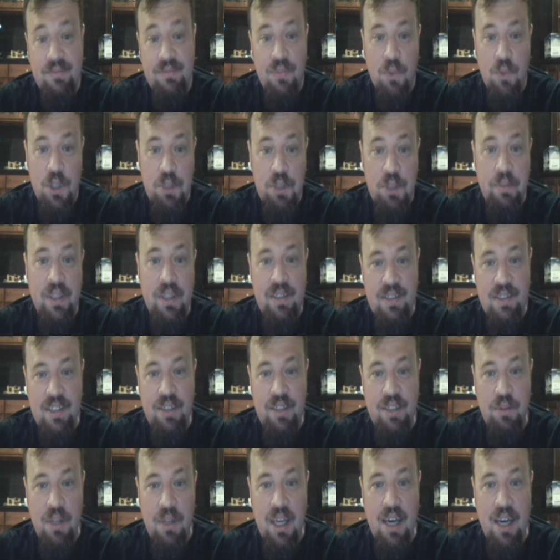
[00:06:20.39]
which means that
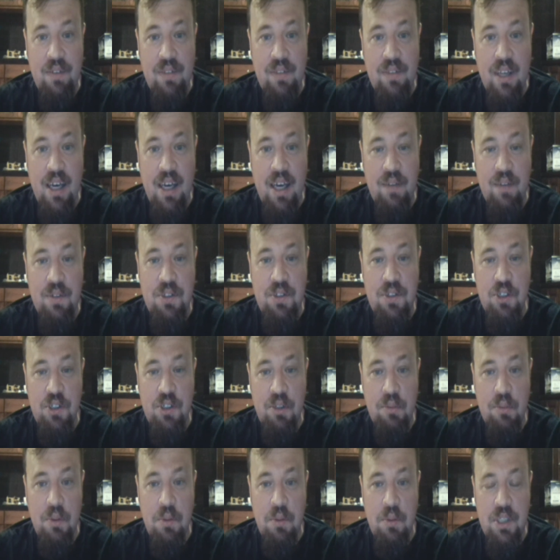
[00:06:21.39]
you will have to have a
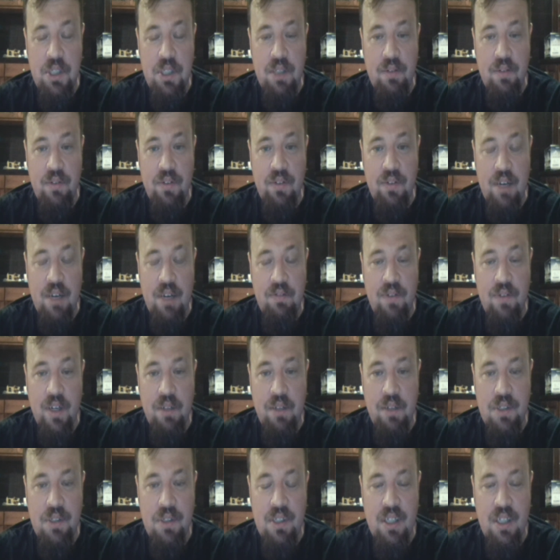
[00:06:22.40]
suitable receiver for that
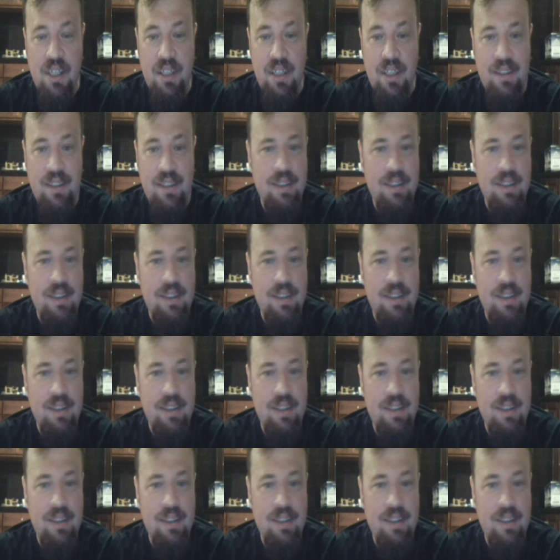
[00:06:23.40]
frequency.